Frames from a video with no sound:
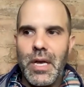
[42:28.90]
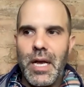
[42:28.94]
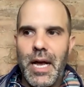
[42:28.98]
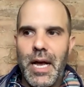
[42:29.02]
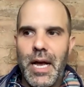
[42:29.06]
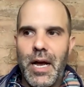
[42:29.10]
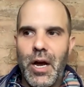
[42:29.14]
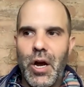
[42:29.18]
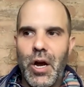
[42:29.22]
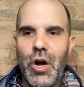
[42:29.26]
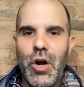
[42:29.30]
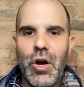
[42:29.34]

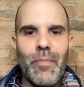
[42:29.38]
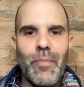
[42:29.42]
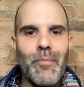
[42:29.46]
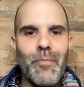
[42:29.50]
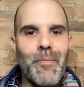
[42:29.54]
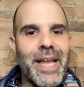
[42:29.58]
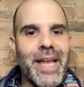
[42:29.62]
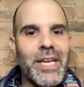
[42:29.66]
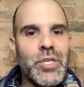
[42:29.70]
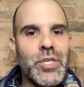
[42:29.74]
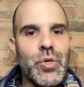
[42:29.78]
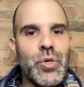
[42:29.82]
uh, her
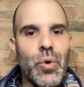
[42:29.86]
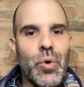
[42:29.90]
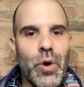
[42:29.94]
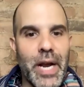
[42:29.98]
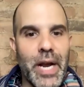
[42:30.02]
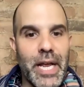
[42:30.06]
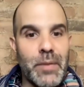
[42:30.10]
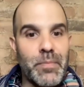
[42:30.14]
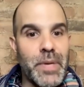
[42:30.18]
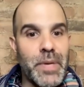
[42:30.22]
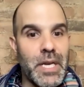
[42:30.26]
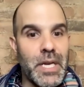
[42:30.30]
mentor
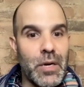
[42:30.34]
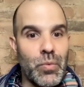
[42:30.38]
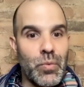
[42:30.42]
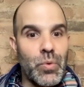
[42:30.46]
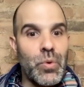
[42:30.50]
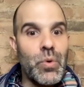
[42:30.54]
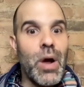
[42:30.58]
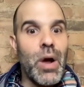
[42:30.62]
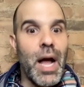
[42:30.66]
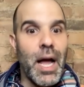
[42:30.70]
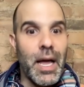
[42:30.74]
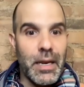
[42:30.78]
had been in
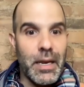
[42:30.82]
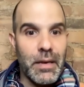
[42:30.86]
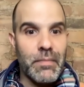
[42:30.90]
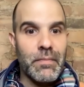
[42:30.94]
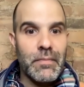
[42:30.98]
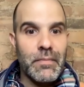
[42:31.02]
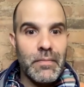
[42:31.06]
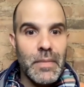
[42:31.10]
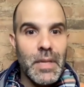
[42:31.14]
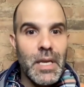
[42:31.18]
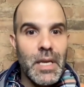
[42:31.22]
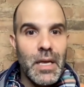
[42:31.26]
Wuhan
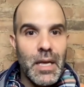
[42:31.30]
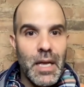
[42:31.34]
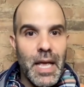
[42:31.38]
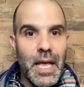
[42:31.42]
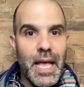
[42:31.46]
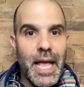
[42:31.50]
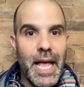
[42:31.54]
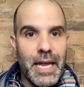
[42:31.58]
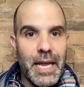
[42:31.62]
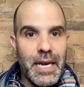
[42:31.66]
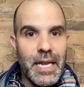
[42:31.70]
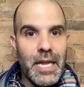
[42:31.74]

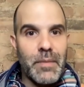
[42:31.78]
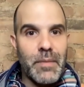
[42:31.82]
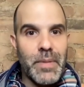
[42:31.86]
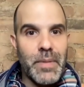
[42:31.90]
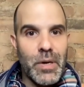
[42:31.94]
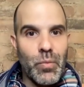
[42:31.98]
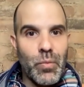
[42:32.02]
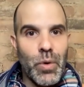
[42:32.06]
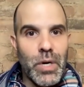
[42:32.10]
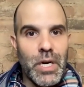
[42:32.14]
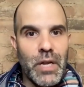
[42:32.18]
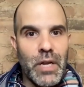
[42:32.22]
and had
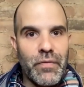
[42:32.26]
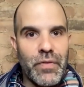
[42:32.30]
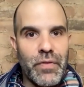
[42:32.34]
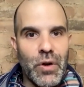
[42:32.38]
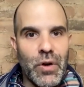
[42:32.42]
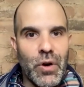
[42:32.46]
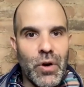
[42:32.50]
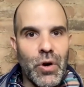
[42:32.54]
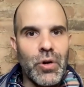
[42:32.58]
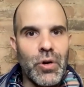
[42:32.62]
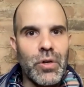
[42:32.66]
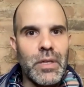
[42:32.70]
been one of
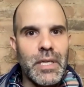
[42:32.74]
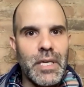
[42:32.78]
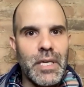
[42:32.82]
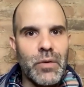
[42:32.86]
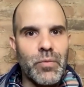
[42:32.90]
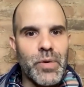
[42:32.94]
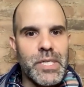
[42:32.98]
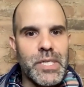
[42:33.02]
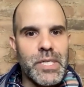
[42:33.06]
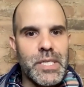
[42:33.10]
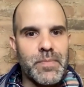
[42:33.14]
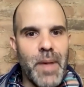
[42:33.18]
the early
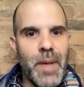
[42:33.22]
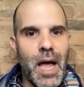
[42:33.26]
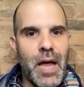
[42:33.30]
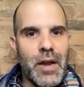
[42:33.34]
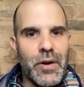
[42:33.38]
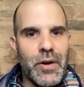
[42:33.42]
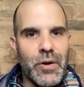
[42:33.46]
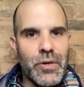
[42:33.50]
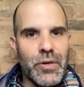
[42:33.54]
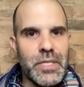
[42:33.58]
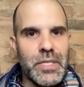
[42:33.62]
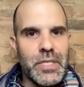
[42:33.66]

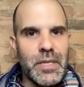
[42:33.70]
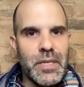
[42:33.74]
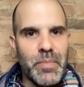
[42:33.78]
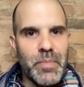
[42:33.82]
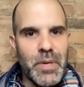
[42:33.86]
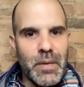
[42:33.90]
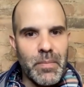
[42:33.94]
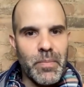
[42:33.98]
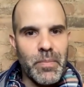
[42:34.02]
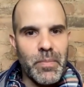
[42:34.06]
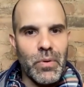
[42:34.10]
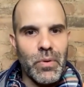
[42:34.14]
responders to
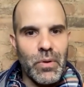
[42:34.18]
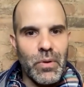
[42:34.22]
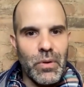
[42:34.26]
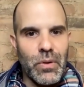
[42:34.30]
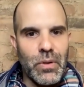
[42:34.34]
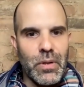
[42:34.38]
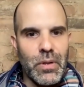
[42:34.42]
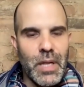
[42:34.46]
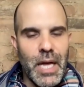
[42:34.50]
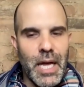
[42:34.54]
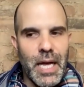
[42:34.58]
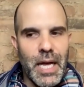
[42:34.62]

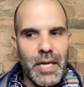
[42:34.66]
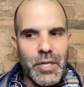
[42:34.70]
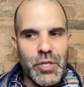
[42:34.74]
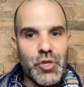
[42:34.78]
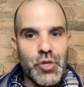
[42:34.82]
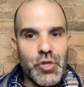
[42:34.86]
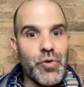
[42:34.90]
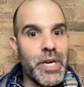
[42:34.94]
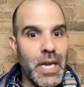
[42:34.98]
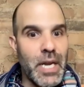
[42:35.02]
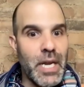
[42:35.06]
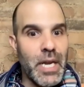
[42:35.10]
people uh,
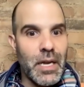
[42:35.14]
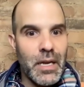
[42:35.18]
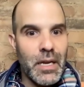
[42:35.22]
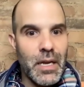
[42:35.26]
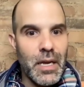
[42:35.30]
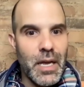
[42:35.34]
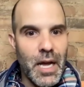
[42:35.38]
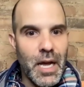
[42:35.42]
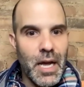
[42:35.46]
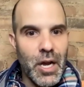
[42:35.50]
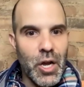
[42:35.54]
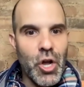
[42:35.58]
treating
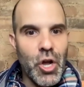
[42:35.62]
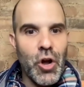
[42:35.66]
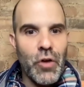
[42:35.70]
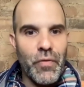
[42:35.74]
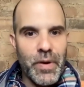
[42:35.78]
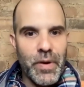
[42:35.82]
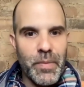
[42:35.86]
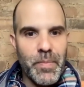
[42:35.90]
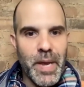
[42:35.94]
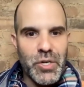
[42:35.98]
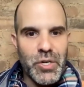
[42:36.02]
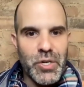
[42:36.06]
uh,
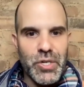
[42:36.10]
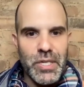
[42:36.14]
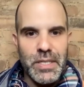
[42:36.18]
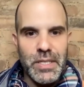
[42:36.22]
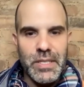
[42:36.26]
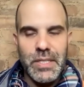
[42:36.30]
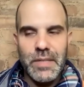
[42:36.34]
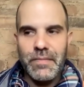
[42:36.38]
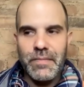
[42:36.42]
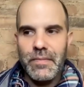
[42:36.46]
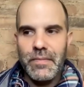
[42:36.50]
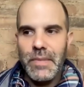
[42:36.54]
COVID
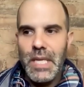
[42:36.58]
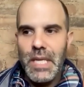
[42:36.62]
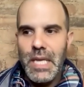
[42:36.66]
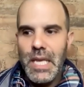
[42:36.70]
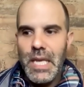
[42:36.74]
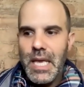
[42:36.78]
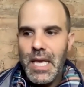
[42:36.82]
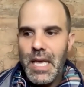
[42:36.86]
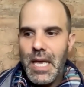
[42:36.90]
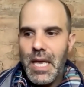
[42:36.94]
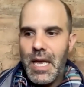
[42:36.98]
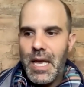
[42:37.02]
patients.
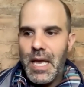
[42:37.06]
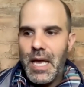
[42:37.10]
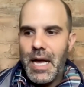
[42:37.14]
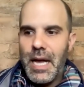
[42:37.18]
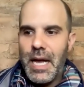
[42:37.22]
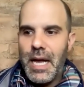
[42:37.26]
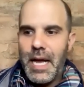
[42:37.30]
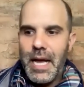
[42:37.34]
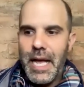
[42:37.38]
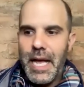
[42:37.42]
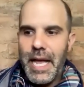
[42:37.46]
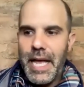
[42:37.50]

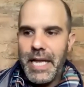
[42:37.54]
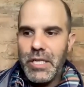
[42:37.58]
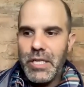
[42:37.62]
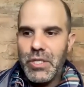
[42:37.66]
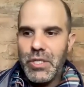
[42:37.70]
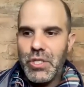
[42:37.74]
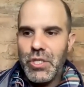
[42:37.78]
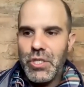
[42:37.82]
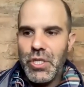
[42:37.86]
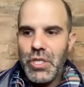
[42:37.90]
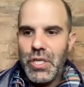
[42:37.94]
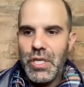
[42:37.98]
Uh, and
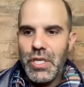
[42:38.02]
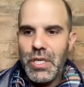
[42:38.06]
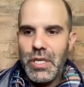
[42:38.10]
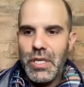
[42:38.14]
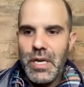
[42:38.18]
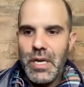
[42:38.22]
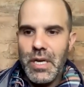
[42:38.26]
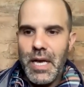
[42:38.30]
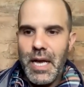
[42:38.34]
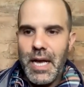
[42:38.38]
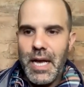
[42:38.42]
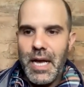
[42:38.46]

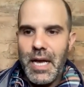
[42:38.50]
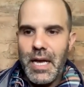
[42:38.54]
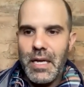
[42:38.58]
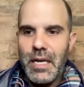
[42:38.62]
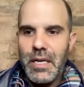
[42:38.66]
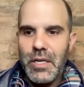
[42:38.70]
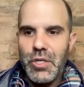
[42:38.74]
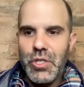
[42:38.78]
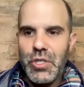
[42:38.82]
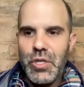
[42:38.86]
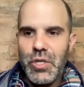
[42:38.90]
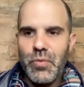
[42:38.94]
she uh,
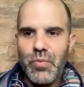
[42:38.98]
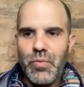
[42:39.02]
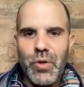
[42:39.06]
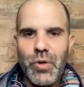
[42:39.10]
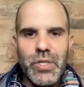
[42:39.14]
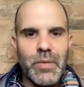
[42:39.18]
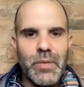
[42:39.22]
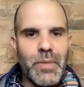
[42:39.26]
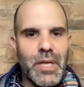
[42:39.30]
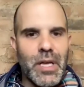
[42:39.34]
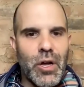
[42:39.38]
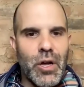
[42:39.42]
she
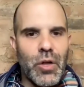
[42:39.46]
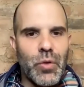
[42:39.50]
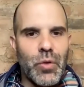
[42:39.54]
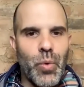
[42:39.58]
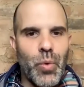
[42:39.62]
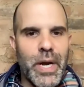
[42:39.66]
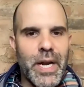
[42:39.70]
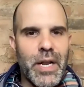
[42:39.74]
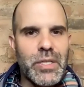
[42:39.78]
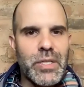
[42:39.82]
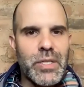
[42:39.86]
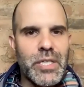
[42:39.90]
wrote something called
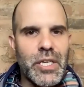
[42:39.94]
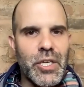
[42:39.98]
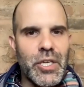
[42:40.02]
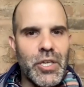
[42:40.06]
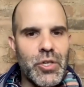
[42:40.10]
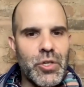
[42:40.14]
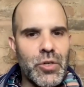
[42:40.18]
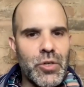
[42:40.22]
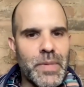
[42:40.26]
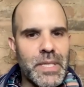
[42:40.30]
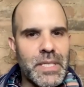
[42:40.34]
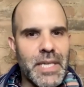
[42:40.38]
"What else can
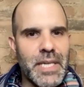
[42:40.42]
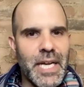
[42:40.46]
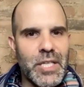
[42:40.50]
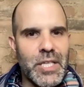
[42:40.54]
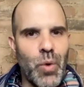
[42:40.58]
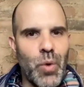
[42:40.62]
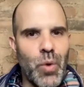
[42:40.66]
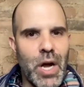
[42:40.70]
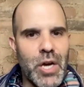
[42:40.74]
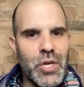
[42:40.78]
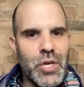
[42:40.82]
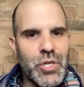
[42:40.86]
you do besides
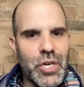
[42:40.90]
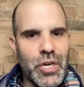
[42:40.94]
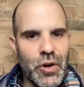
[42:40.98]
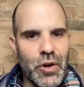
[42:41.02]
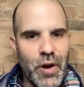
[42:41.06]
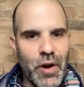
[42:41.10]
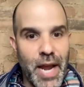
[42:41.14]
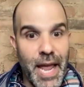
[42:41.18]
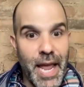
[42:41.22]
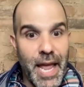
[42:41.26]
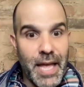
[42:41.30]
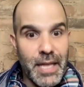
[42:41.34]
washing
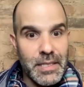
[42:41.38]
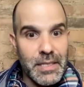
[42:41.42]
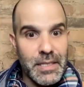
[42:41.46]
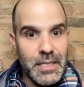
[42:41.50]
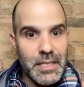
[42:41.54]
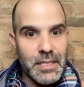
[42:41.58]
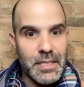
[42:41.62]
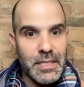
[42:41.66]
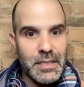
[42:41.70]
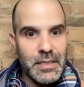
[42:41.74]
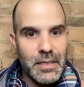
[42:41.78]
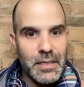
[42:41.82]
your
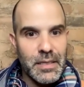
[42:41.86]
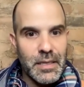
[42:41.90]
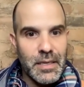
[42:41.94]
hands?"